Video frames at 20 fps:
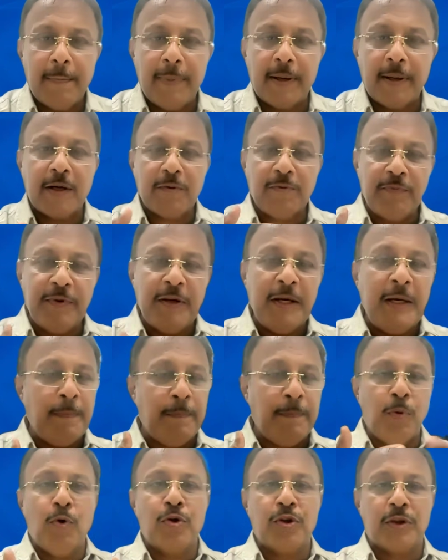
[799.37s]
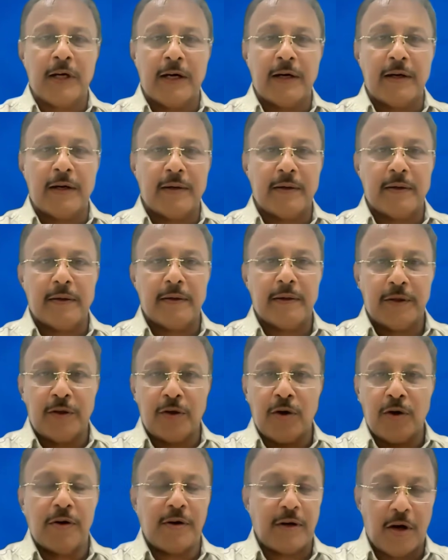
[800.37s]
but we both are
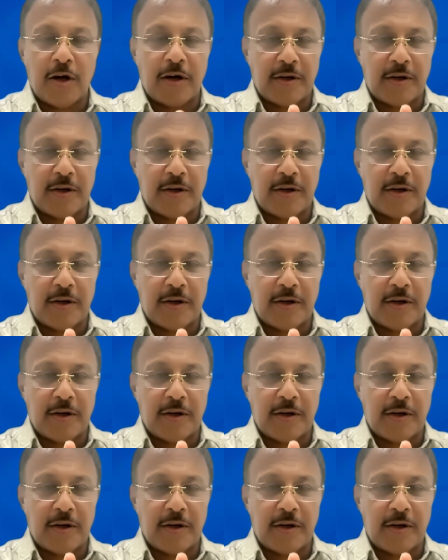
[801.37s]
not,